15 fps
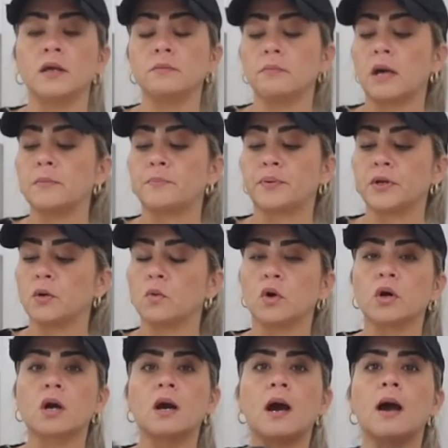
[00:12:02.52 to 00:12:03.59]
in my
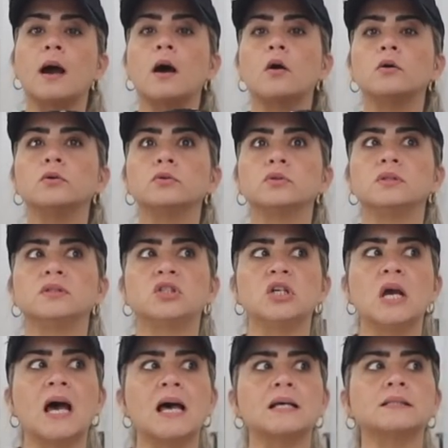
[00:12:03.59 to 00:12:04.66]
pre-workout. She
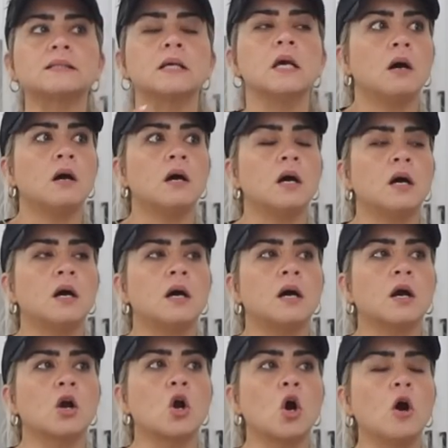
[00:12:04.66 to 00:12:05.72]
has
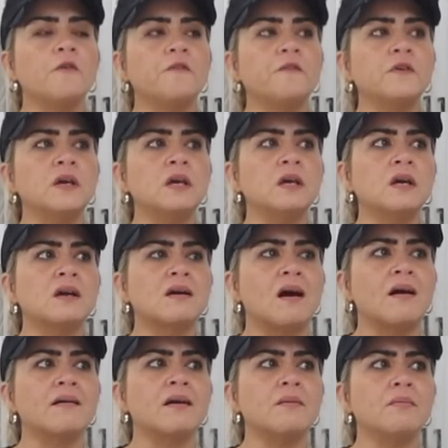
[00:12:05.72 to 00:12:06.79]
coffee,
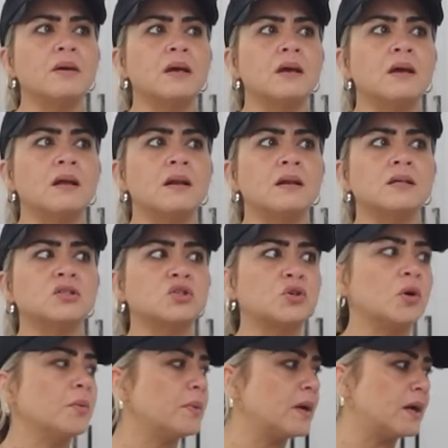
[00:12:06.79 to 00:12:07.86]
caramel,
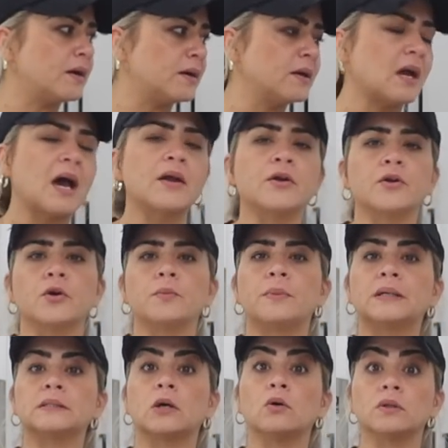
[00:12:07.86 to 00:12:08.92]
strawberry, I don't know,
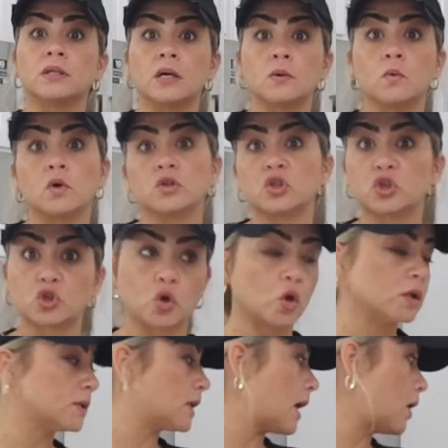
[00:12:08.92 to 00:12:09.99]
but they were
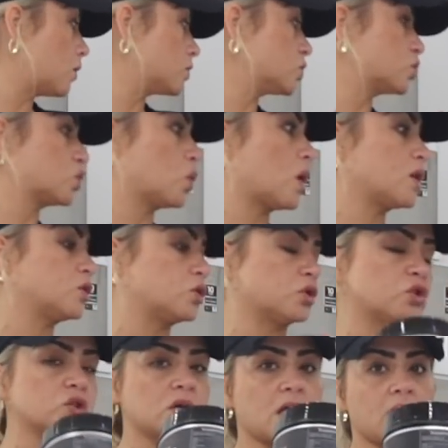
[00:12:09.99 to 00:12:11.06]
sold out, so I
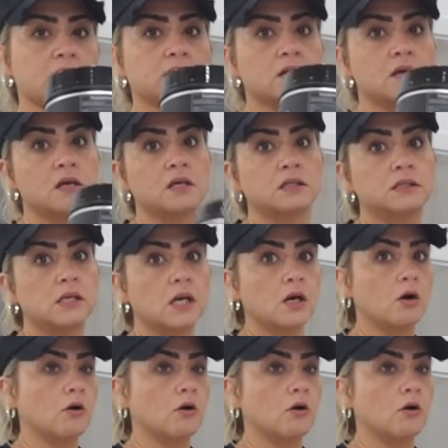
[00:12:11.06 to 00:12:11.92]
just got the